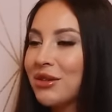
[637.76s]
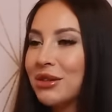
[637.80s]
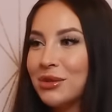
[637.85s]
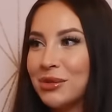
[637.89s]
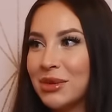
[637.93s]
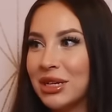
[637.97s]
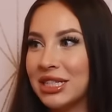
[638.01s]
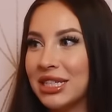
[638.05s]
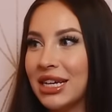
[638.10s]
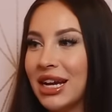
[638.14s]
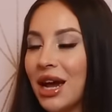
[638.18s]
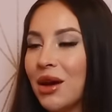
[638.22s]
It was
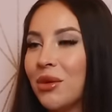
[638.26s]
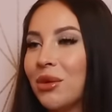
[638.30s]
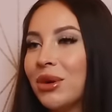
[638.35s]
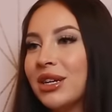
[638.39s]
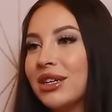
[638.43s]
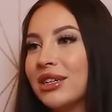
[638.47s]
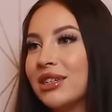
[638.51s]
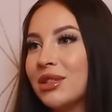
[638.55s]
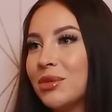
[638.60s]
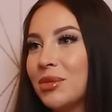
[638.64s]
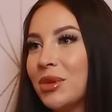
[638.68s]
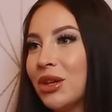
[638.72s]
amazing. I
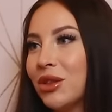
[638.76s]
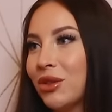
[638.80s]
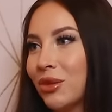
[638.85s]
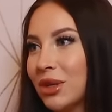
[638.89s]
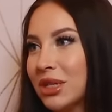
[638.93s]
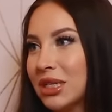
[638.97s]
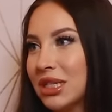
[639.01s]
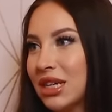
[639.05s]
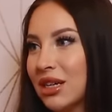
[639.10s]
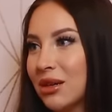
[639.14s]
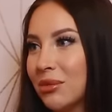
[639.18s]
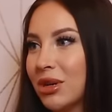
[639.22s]
wanted it to be a
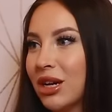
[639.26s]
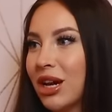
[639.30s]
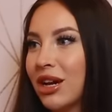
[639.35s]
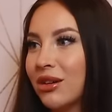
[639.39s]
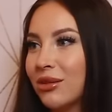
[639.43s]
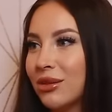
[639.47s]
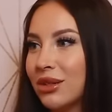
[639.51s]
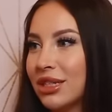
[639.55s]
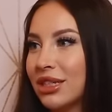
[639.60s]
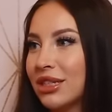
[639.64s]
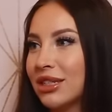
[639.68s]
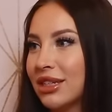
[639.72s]
threesome. I kind
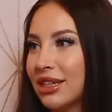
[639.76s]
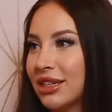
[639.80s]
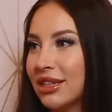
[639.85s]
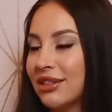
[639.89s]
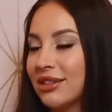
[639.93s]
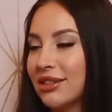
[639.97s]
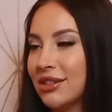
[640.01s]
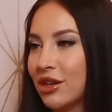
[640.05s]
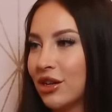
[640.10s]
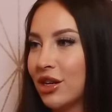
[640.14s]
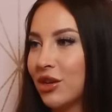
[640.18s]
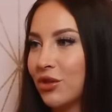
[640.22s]
of wanted to like
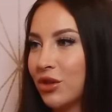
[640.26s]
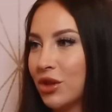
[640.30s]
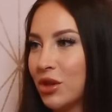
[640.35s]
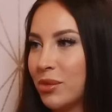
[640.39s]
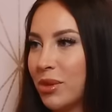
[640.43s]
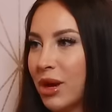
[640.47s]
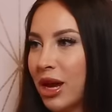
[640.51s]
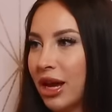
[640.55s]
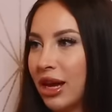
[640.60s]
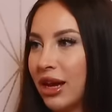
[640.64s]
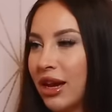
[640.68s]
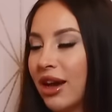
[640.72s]
start off with a
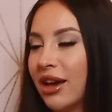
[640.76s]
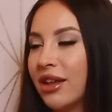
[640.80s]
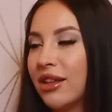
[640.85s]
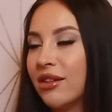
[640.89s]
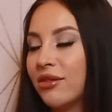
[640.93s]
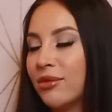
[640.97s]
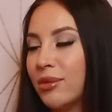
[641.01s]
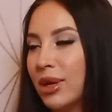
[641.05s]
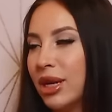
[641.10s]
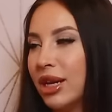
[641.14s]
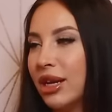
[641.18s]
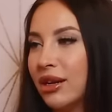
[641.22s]
bang. I
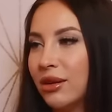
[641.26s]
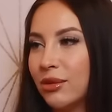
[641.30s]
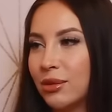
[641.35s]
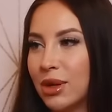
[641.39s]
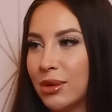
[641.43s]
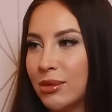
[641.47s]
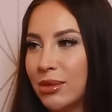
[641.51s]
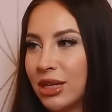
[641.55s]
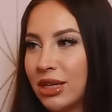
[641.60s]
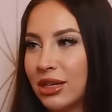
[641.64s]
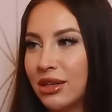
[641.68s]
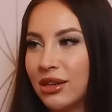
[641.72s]
love men and
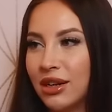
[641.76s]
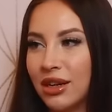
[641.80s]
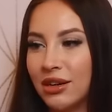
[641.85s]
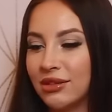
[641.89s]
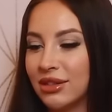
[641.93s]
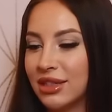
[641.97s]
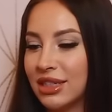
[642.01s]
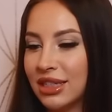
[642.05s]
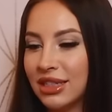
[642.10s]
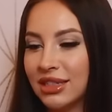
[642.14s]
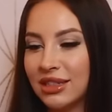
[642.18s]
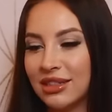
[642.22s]
women. I
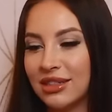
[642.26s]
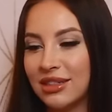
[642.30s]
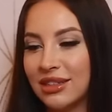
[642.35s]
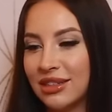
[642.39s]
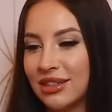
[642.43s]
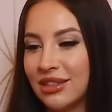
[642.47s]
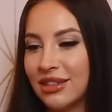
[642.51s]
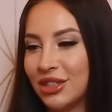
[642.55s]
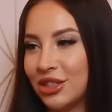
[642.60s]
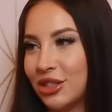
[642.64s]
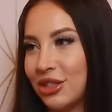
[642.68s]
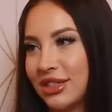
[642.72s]
was like,
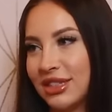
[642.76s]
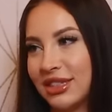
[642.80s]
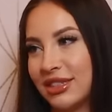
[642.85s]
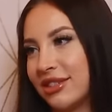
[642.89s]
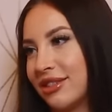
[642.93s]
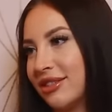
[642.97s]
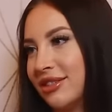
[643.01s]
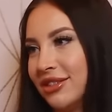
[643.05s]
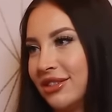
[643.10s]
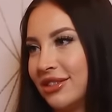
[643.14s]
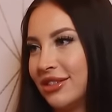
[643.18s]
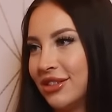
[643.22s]
let's
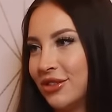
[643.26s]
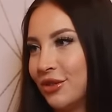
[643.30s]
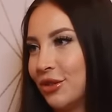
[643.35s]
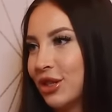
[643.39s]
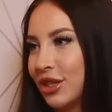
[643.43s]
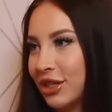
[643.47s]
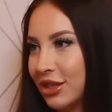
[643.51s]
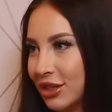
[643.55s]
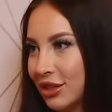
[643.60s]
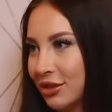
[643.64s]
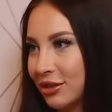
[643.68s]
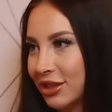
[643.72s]
just if we're
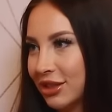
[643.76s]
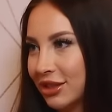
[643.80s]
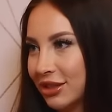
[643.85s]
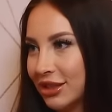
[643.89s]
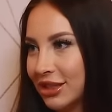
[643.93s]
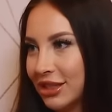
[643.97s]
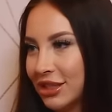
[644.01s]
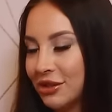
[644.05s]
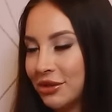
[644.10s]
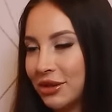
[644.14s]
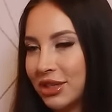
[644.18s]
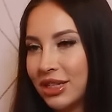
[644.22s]
gonna do it,
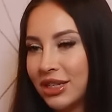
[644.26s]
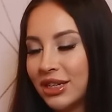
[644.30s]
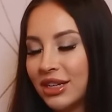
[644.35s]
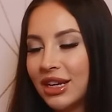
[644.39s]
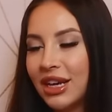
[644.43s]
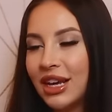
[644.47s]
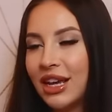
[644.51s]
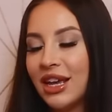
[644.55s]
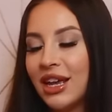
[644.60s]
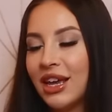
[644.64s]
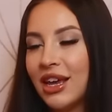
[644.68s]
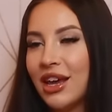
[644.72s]
let's do it.
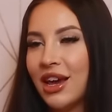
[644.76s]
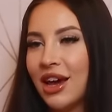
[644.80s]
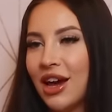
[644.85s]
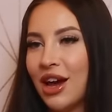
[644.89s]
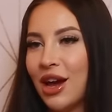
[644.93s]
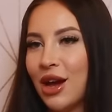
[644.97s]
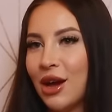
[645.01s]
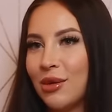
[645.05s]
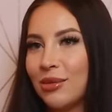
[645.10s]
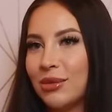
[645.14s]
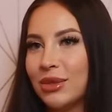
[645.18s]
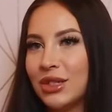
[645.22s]
Yeah.
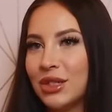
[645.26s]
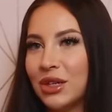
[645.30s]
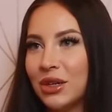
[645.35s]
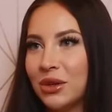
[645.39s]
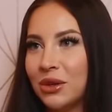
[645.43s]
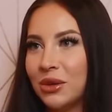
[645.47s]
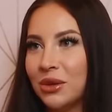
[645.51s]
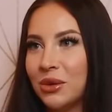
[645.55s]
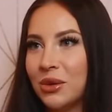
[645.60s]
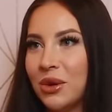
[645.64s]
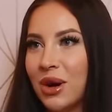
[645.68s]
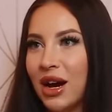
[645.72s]
Um,
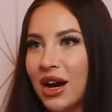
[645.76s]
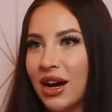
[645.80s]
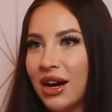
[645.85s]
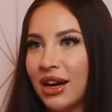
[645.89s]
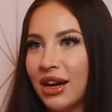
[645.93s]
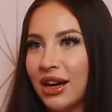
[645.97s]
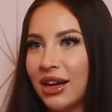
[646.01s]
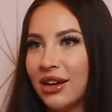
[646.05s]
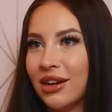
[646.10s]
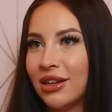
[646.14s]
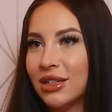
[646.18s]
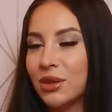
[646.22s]
so
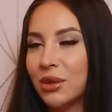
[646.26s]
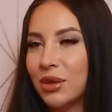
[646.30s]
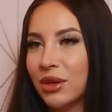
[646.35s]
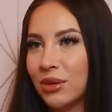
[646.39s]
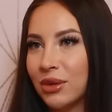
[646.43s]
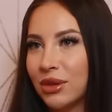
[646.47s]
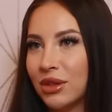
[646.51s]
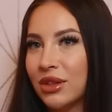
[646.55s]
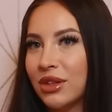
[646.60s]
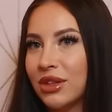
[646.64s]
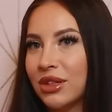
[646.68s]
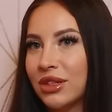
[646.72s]
I got to work
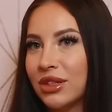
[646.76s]
with